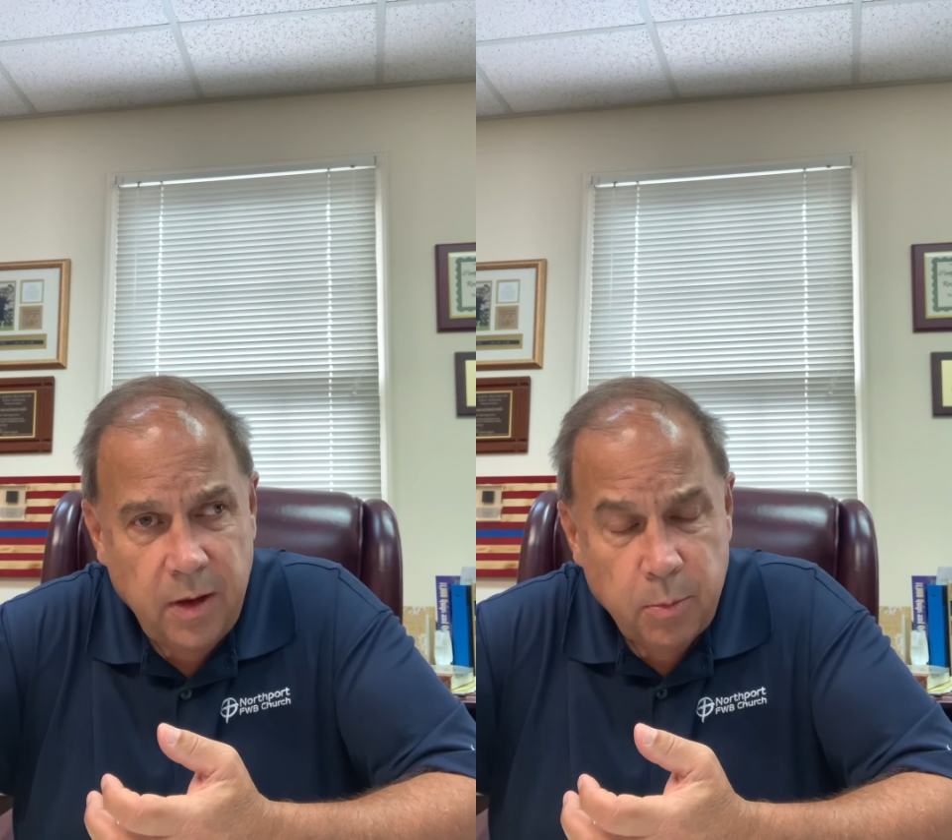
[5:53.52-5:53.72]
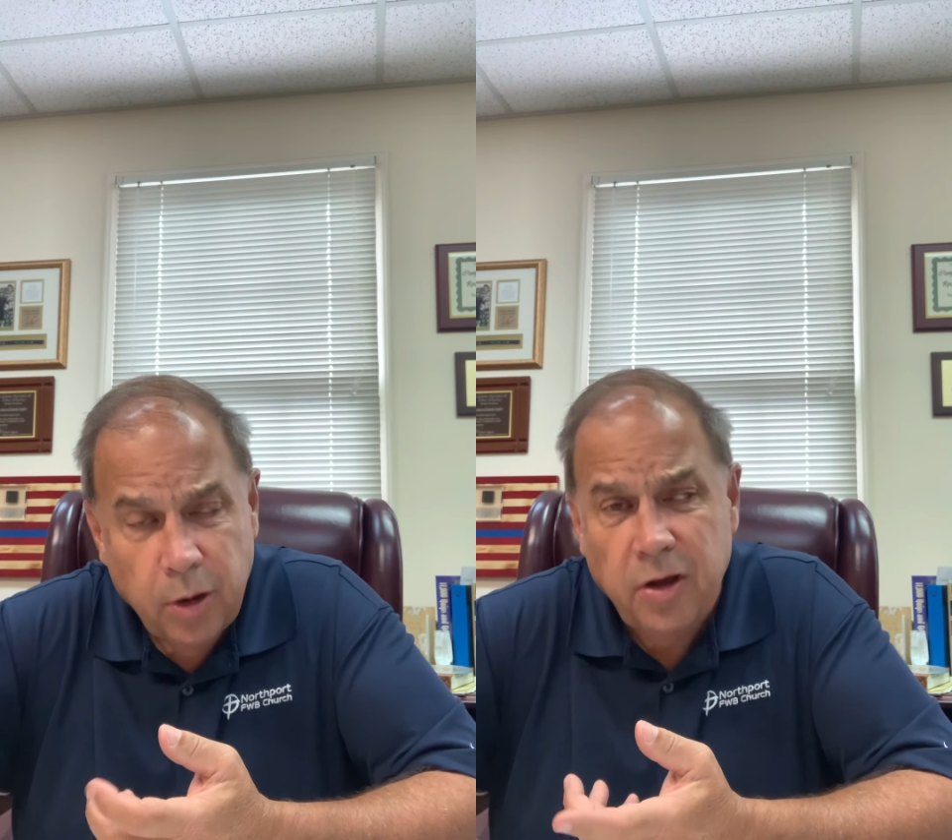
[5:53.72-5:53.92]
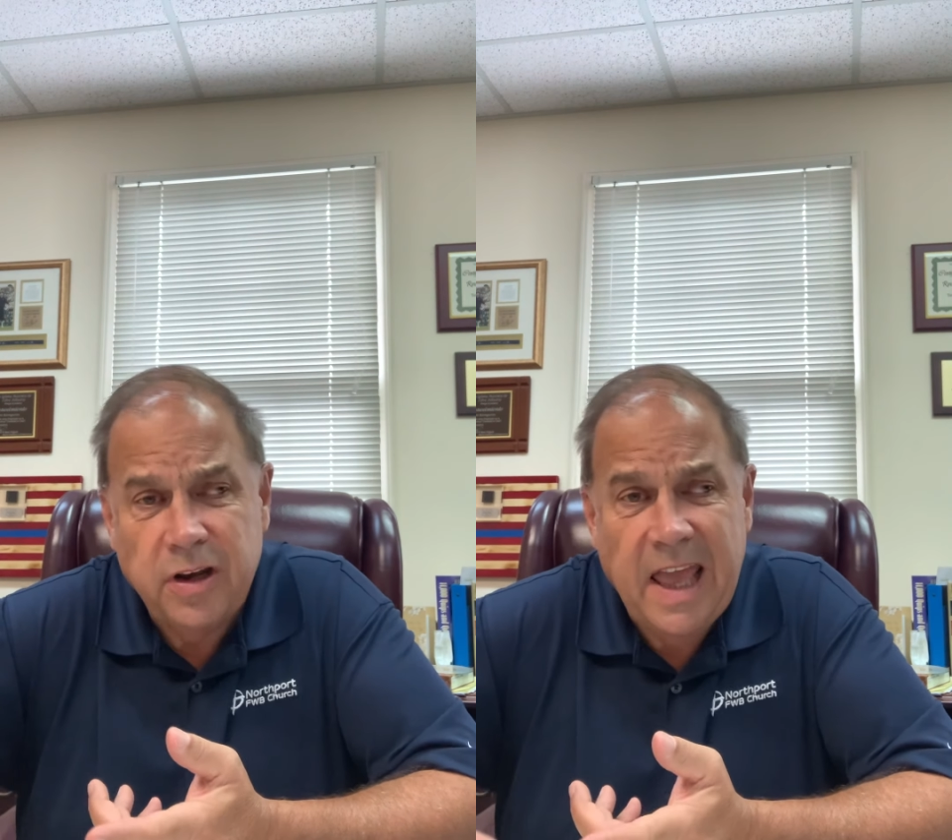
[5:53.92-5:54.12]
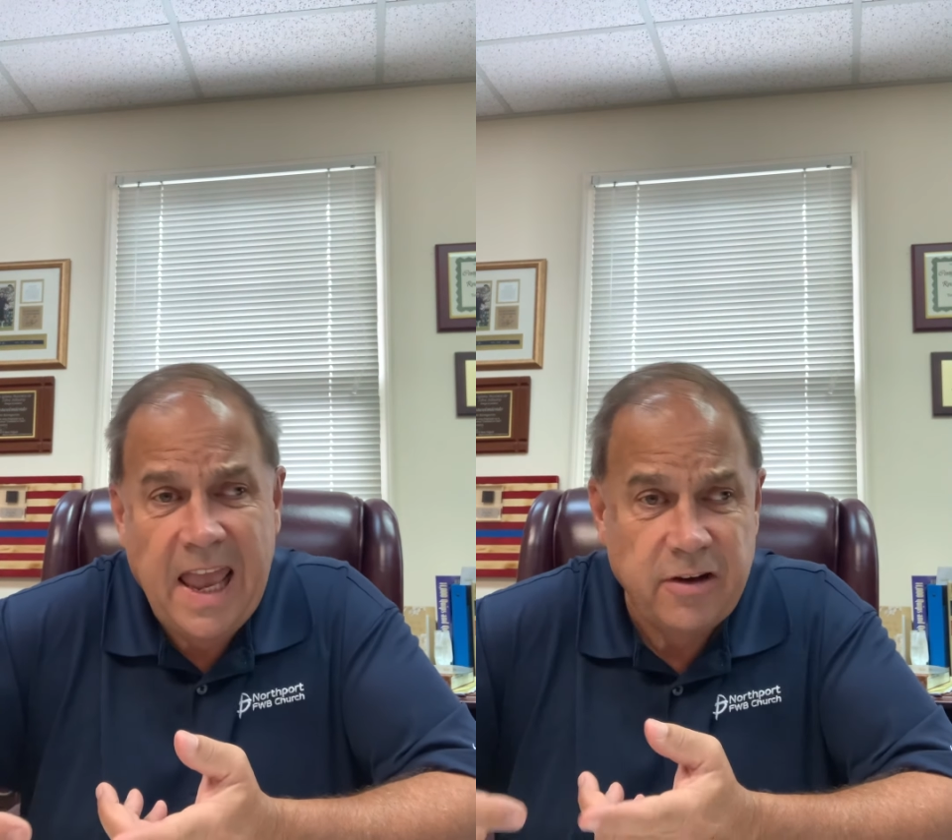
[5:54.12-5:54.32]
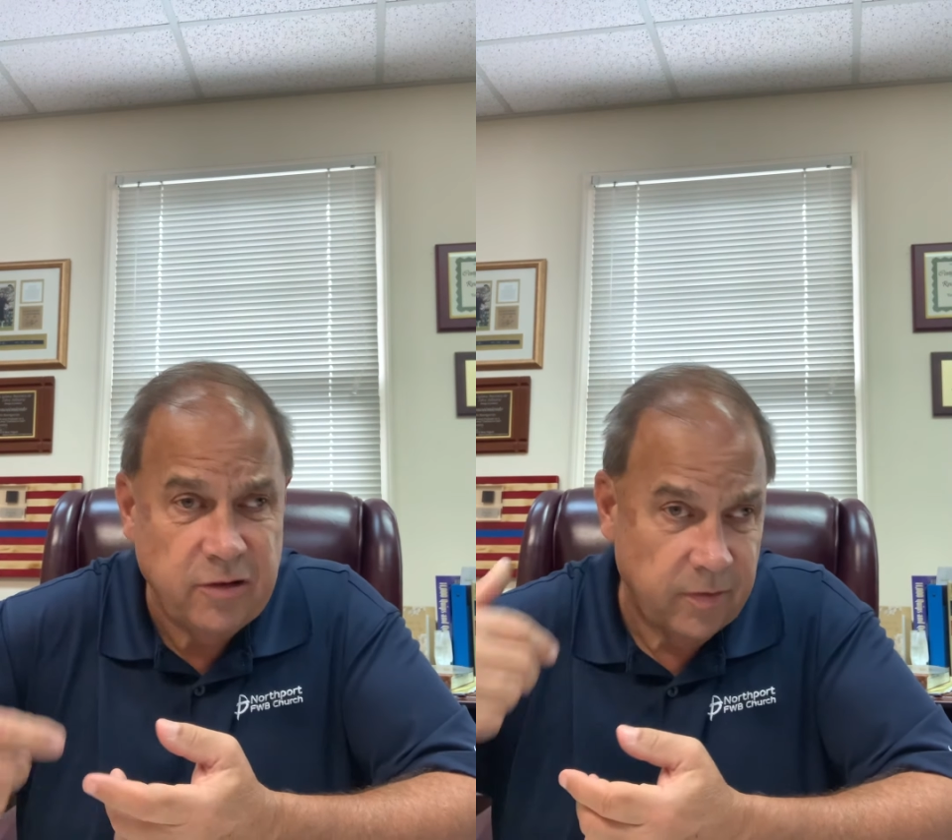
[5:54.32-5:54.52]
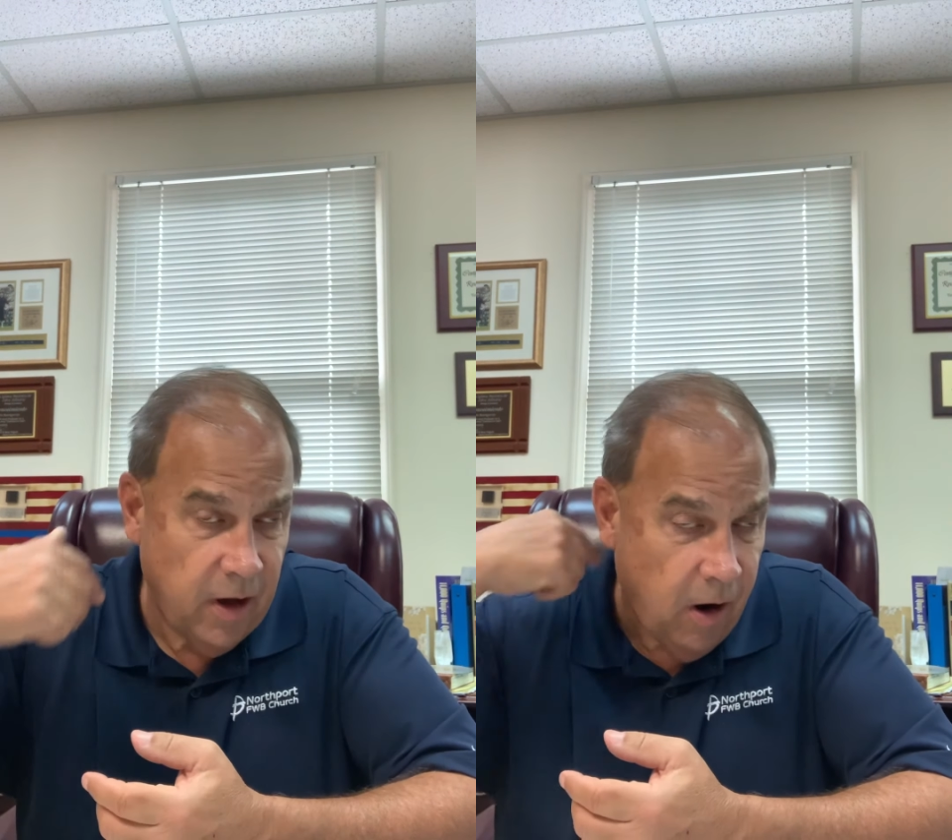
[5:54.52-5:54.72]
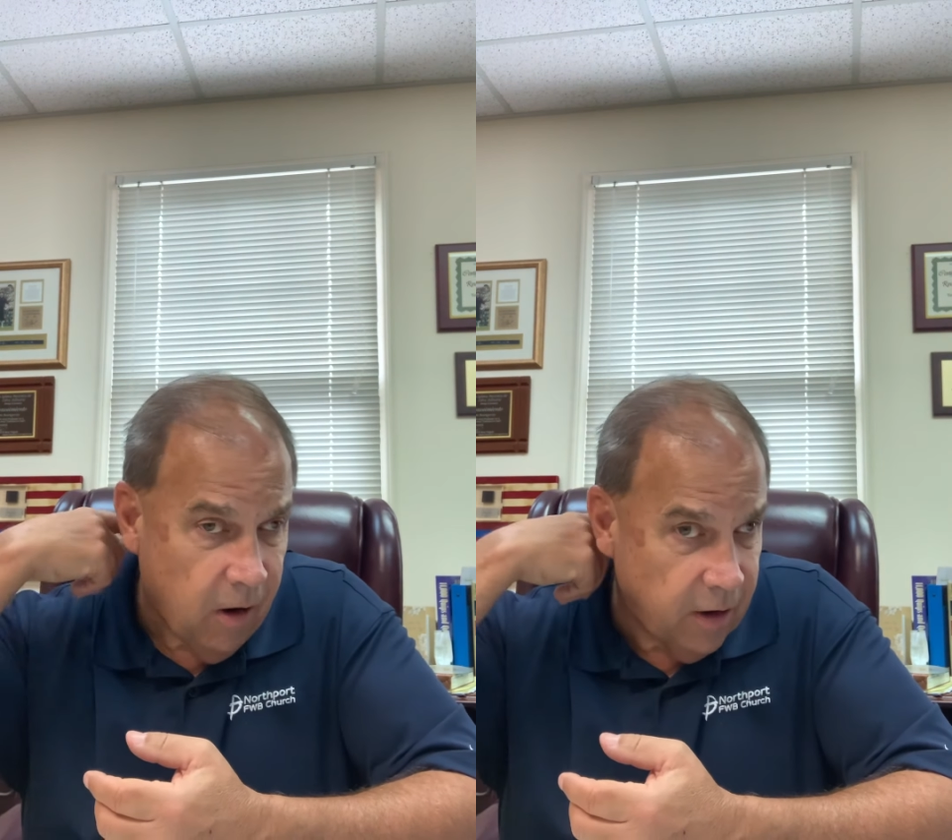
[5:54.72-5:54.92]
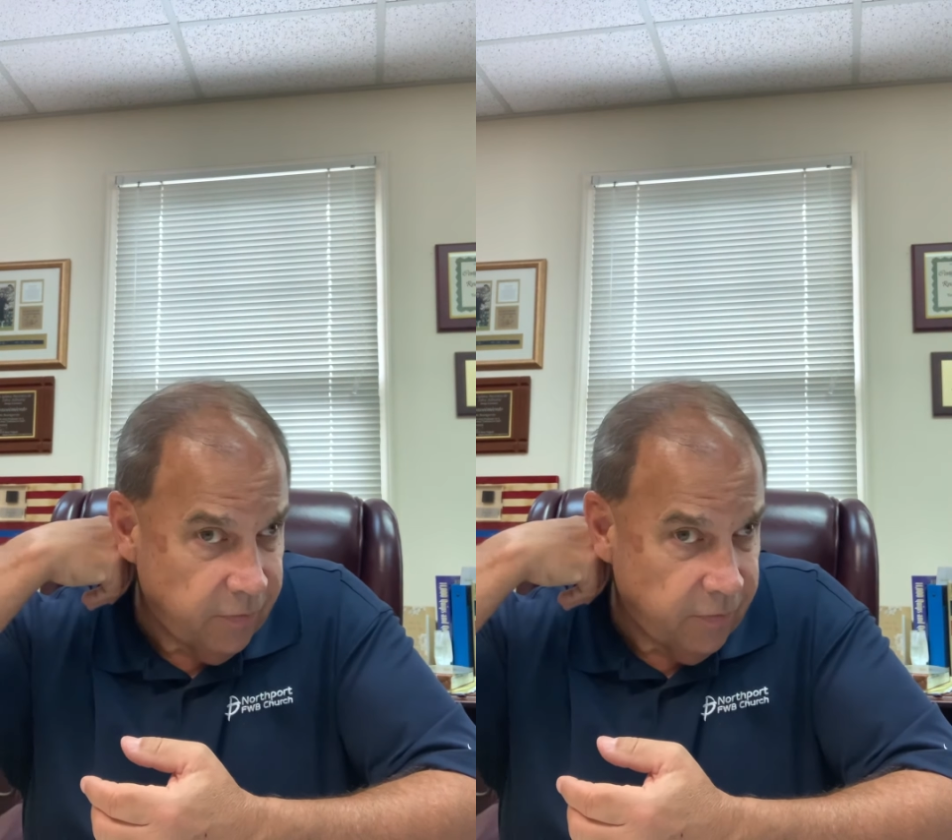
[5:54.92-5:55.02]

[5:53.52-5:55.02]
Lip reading: Pretty good gauge of the heart.